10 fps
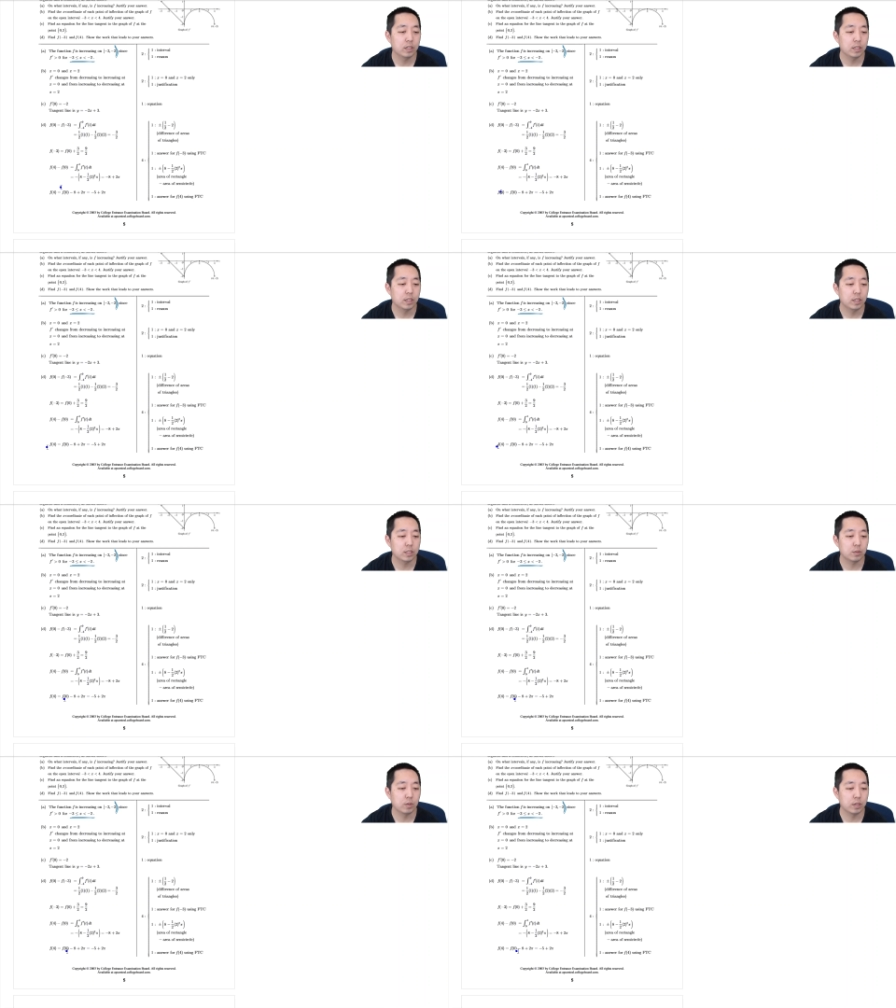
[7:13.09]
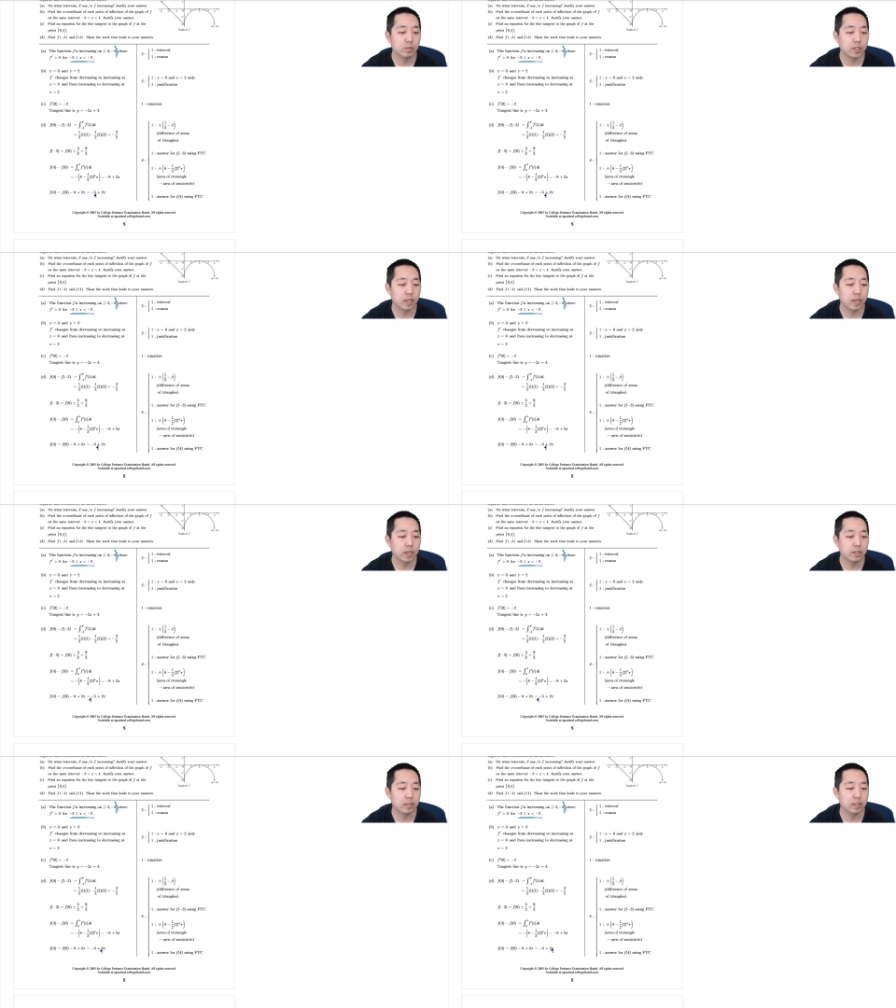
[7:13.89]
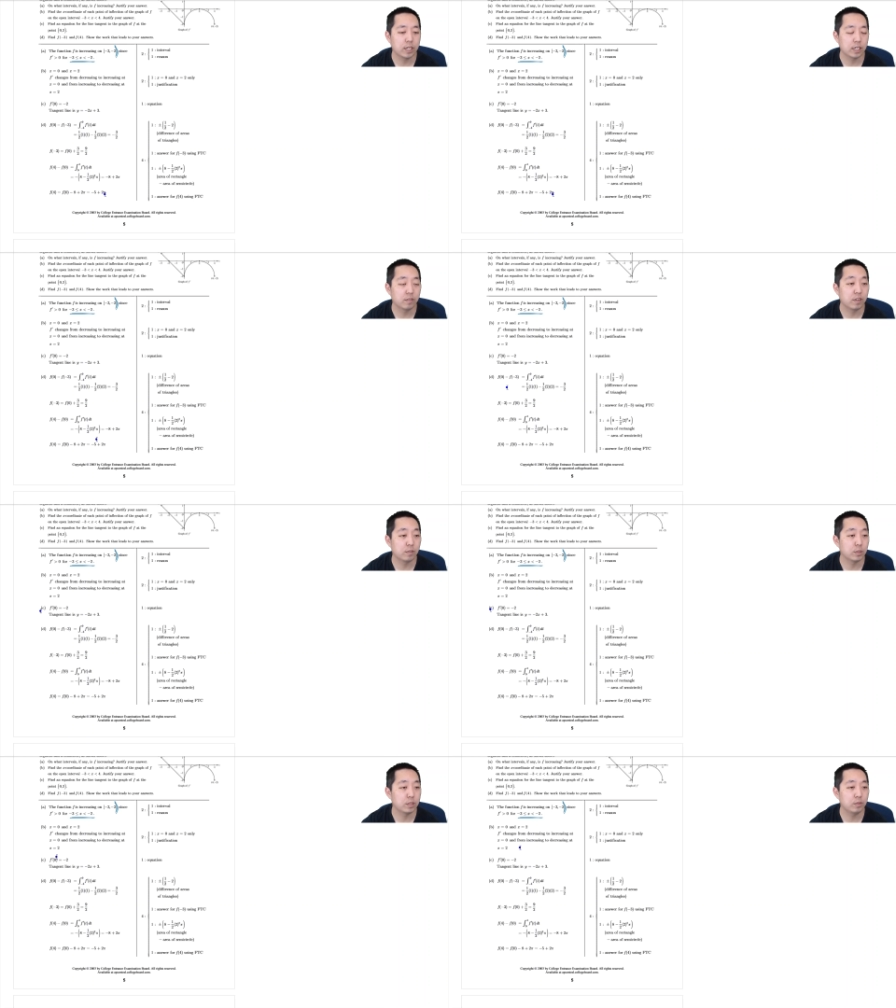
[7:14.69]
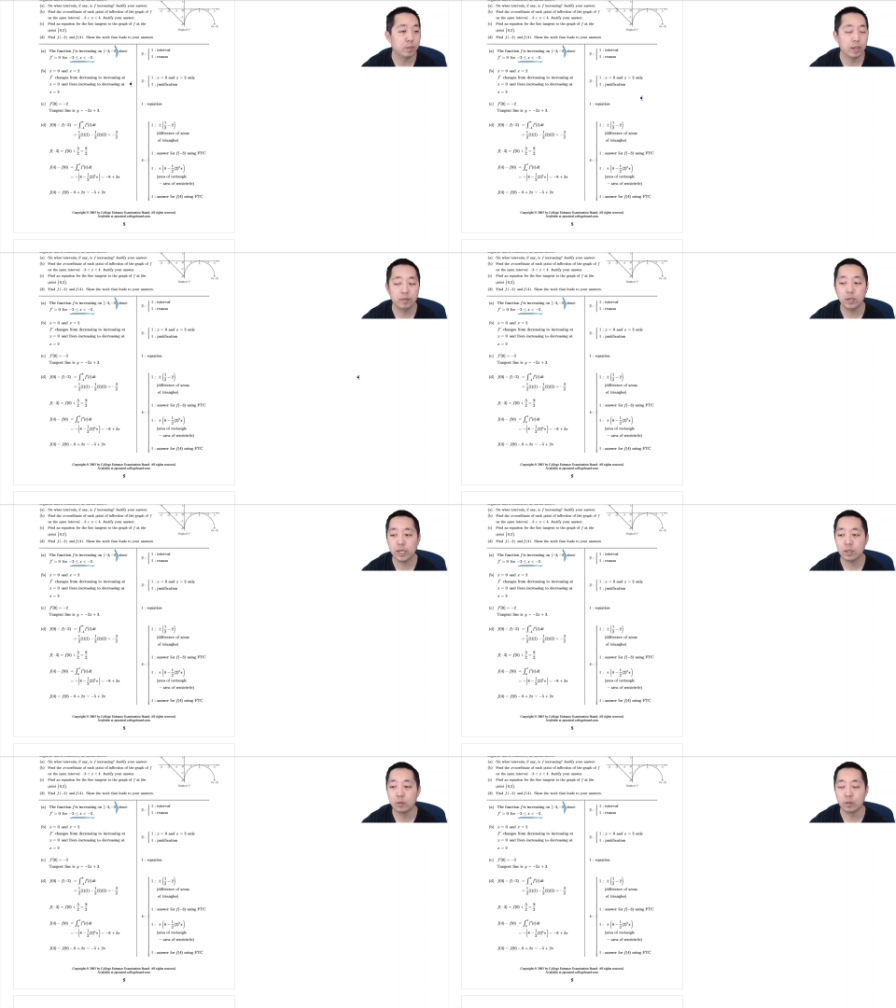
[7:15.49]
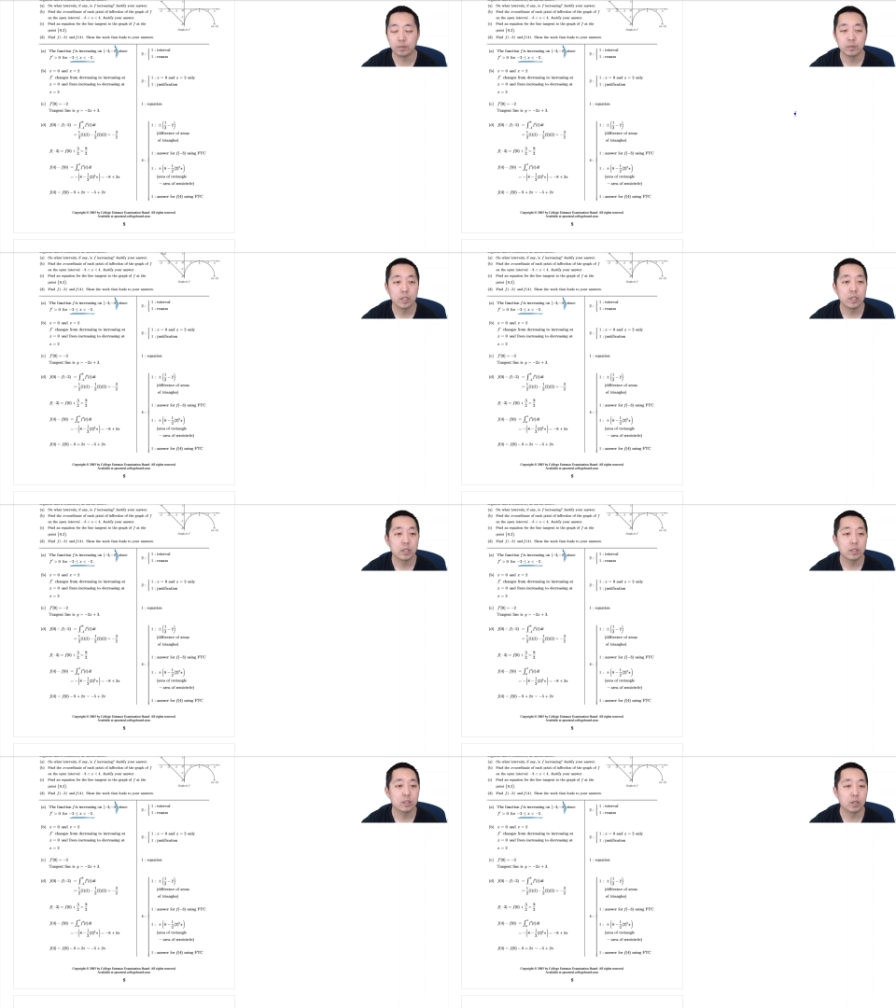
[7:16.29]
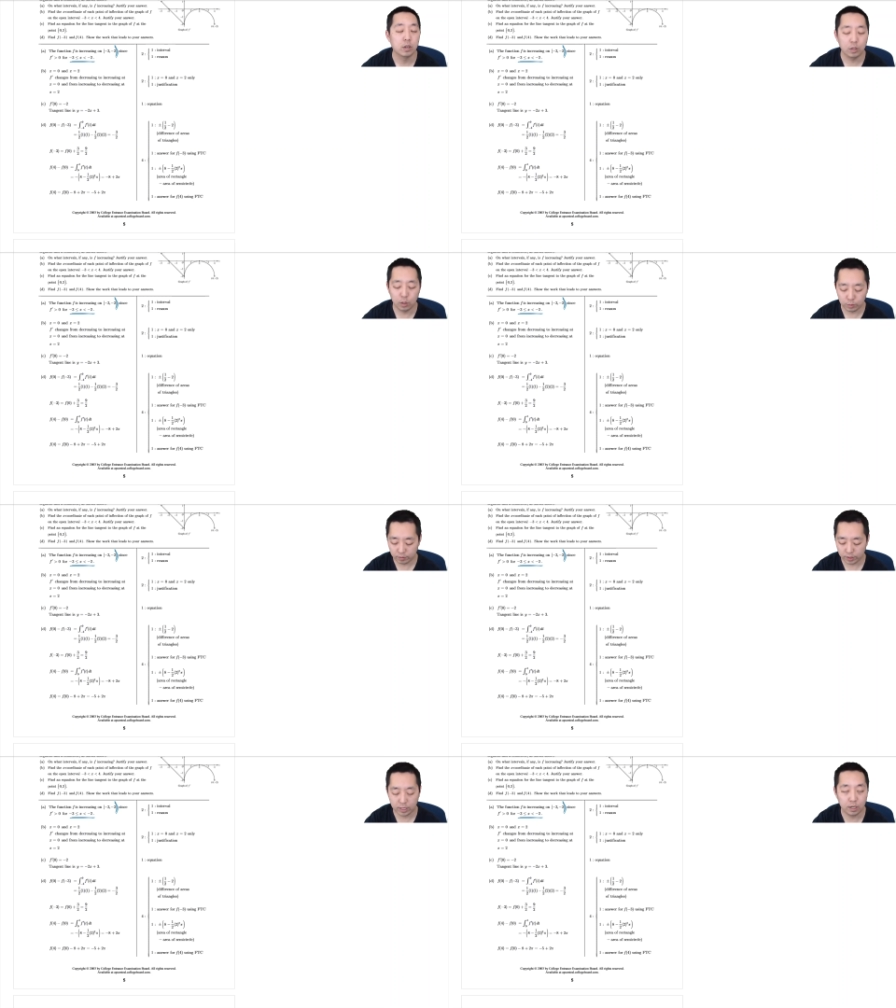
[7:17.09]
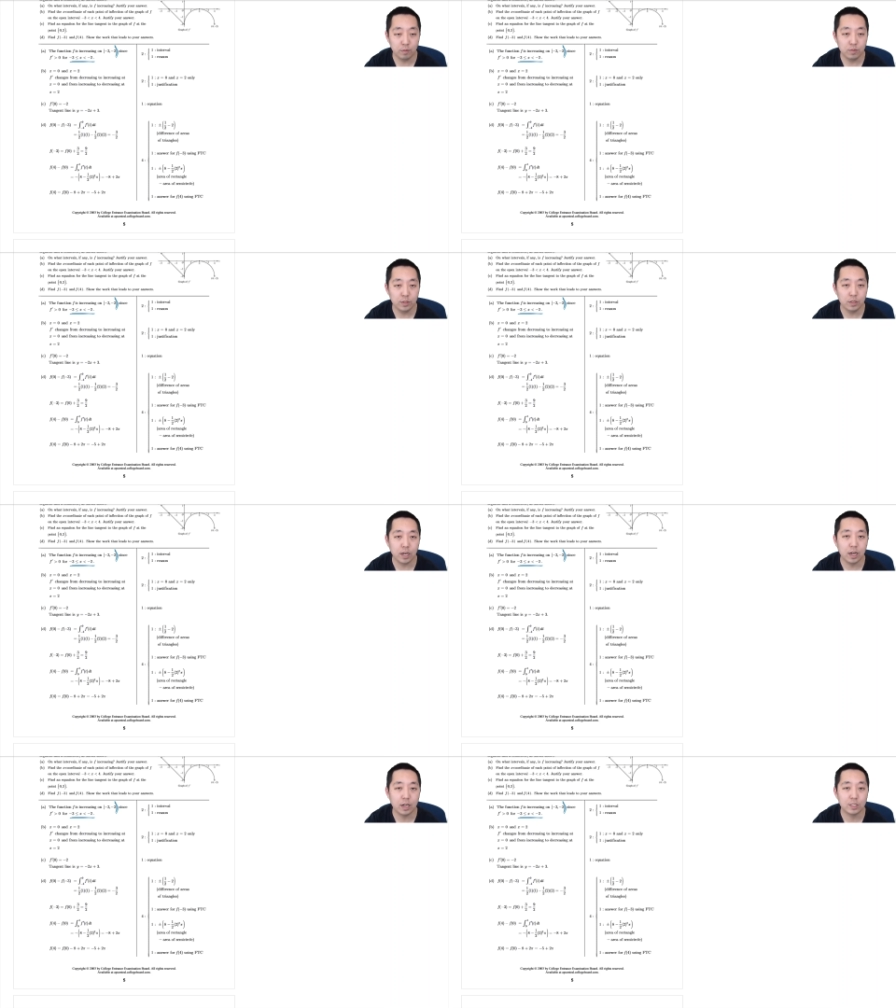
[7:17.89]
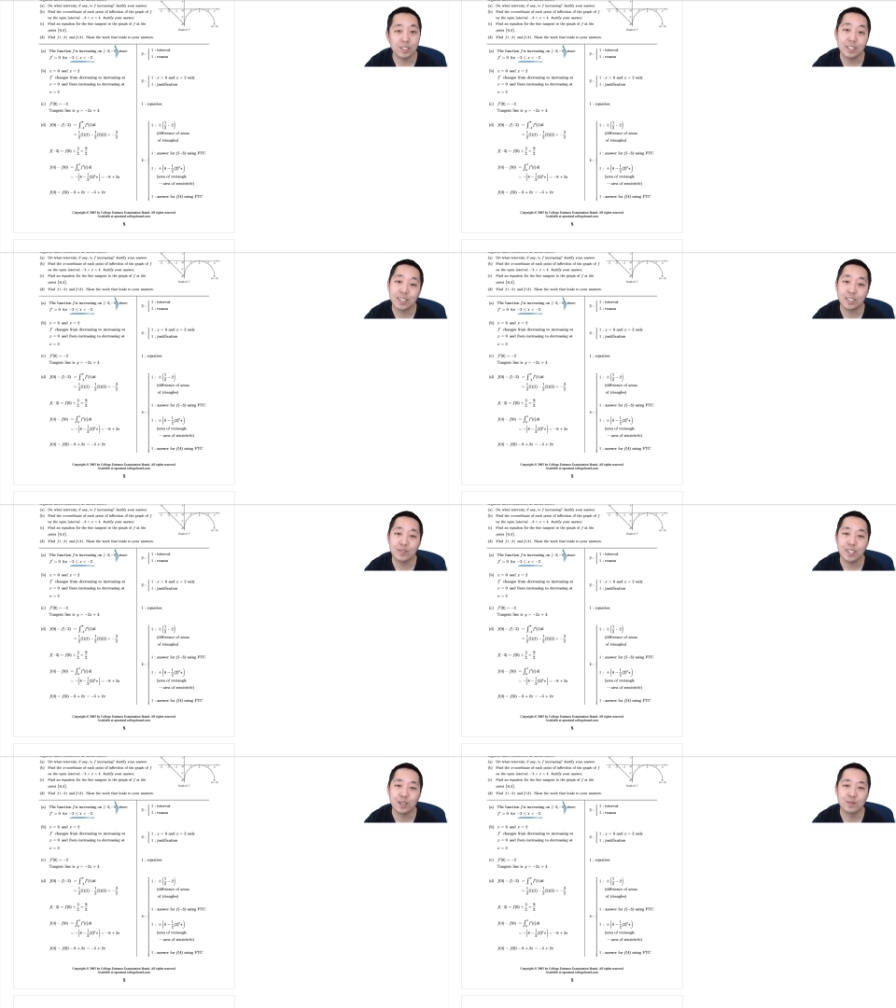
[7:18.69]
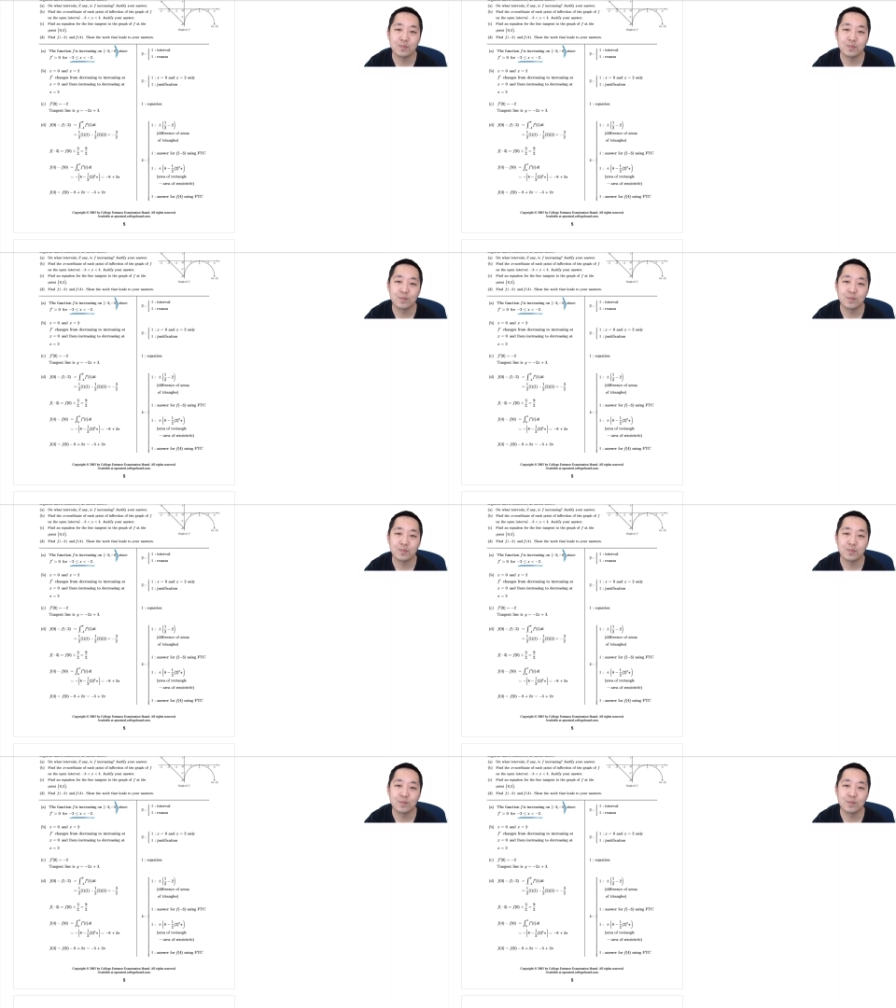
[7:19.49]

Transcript: And then this one, we got negative 5 plus 2, 5. Okay, cool. So hope you found that helpful. I'll see you in the next video.